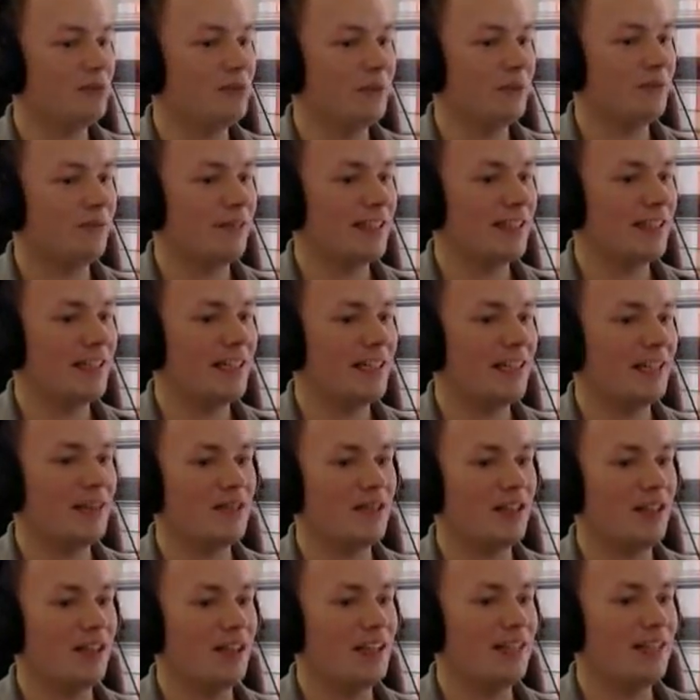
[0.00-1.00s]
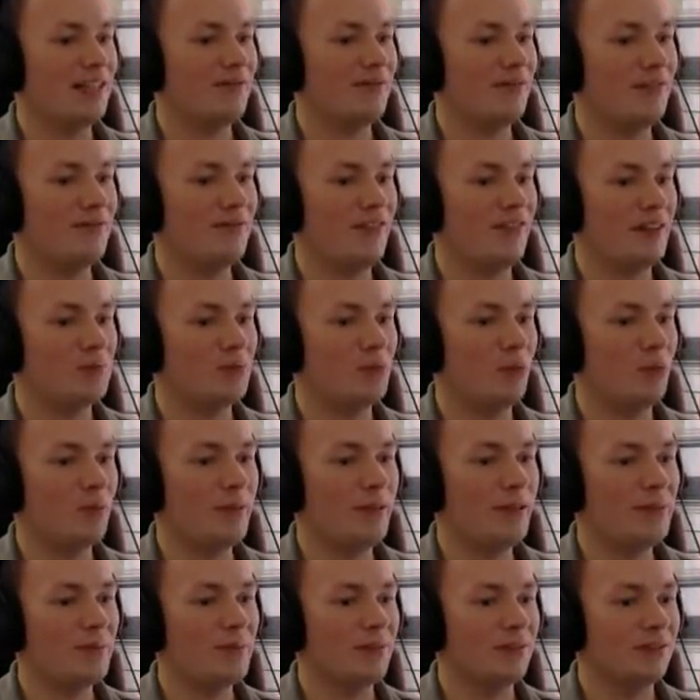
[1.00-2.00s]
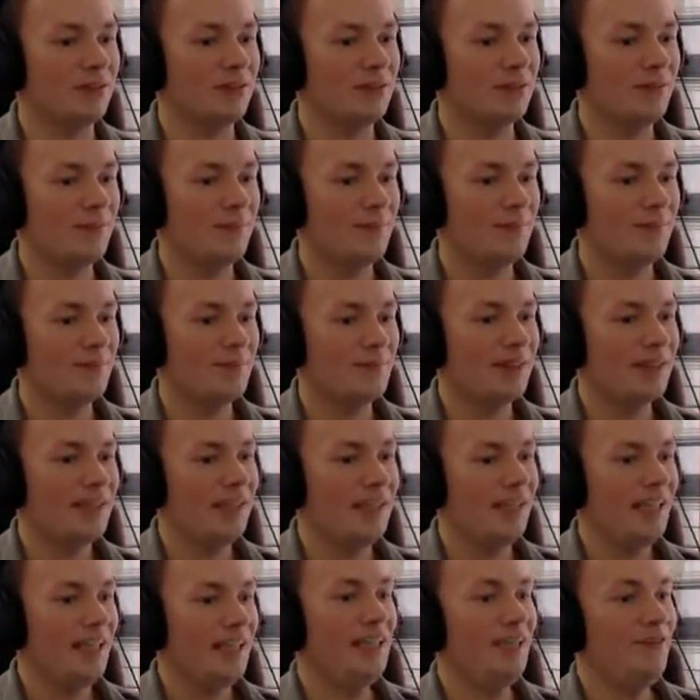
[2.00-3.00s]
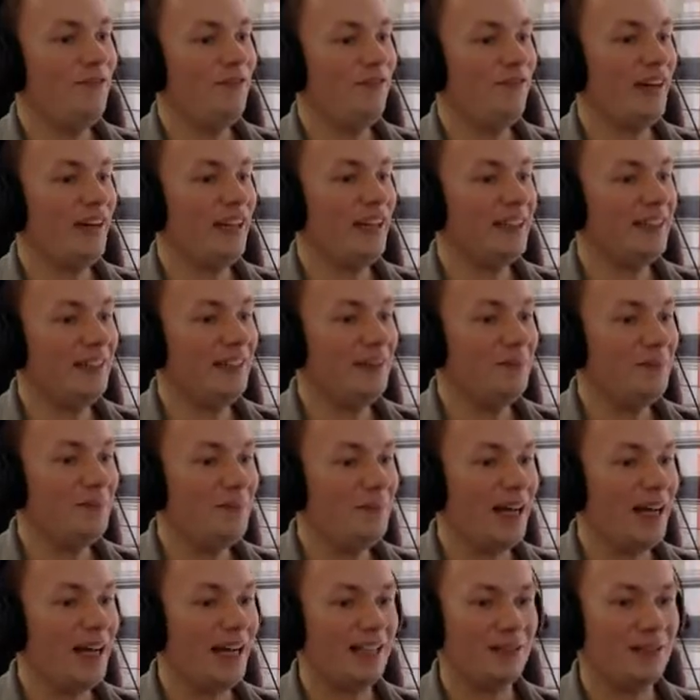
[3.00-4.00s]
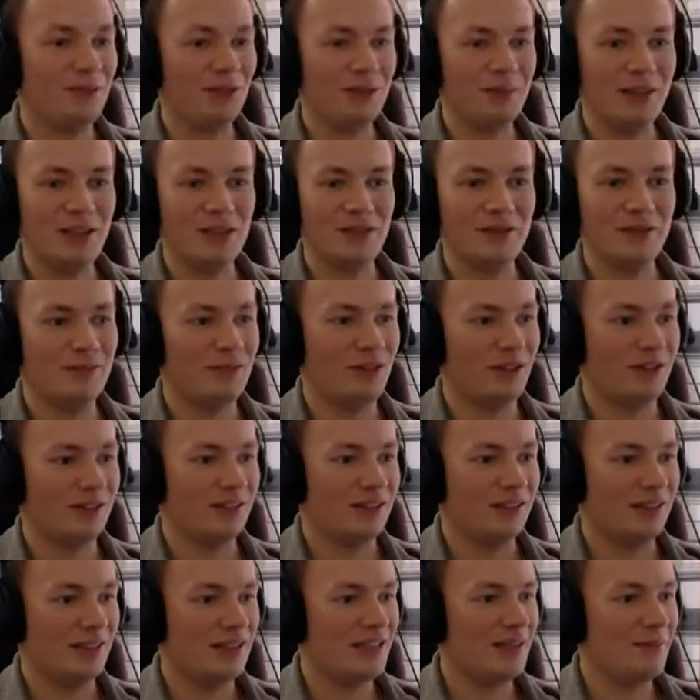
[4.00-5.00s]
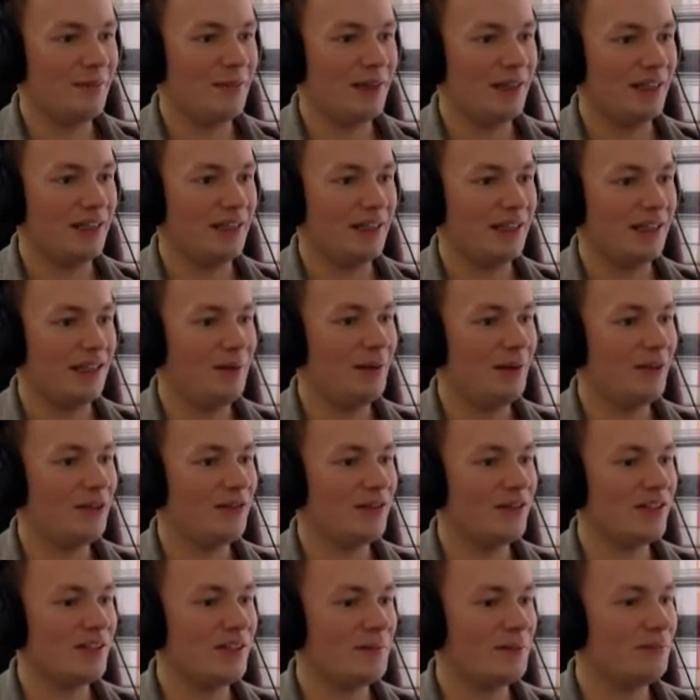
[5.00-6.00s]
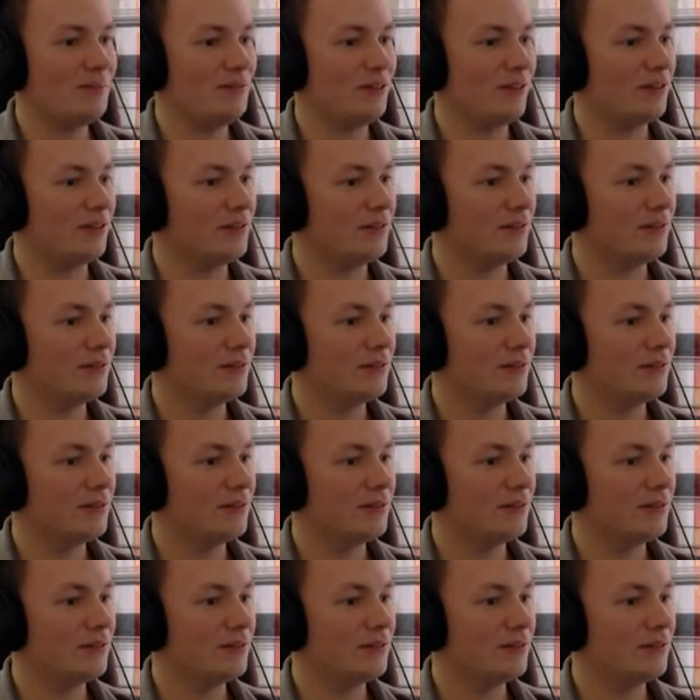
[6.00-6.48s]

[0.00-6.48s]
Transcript: more upgrades. I think I have to infect more people. Infect them, man! What am I doing wrong? Is it me? Am I doing something wrong?